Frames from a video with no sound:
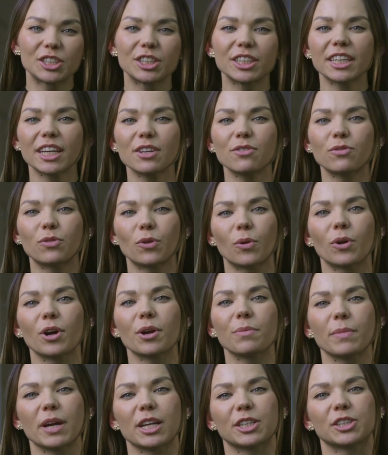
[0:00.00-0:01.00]

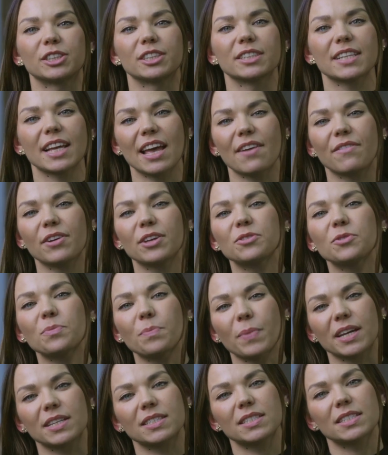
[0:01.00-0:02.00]
GA4 measures
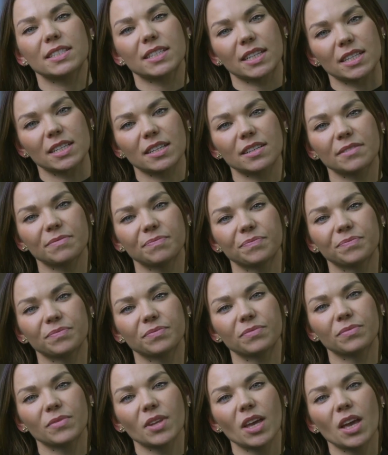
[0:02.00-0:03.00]
event-based data.
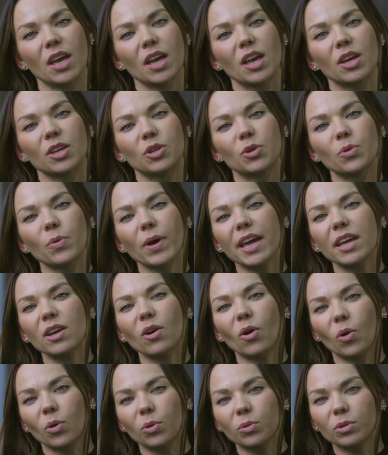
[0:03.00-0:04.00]
UA
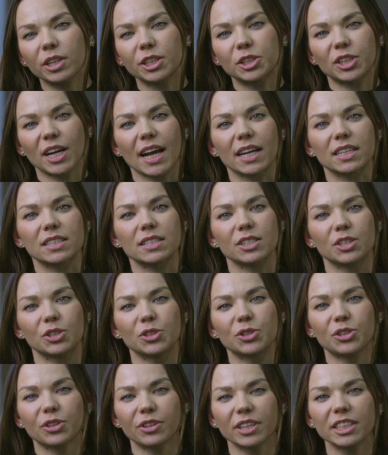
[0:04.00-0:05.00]
only tracks
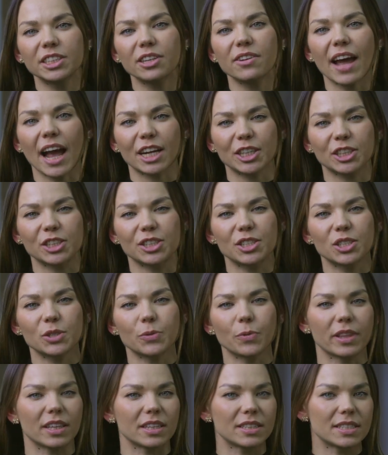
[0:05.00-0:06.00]
user interactions
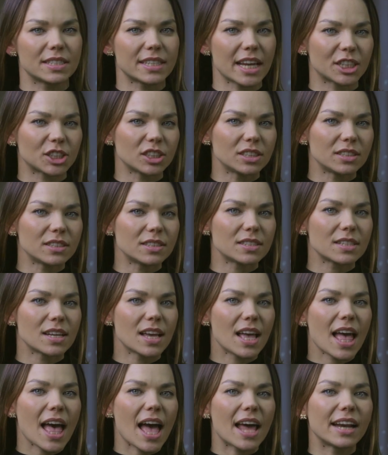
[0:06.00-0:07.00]
within sessions,
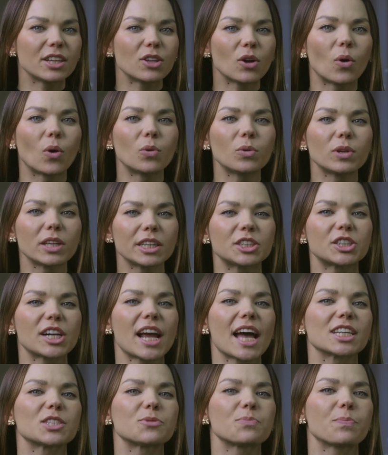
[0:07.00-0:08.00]
and it only
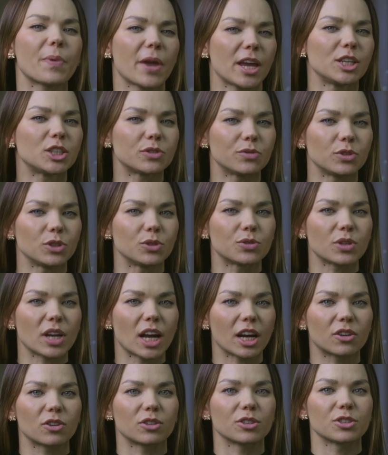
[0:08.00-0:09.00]
tracks page views
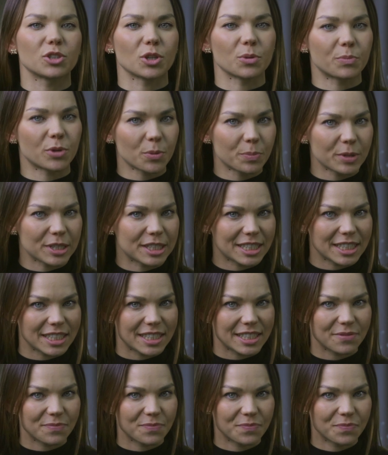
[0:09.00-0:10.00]
across your
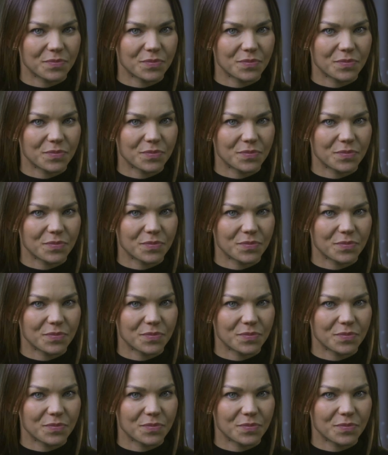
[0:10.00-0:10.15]
properties.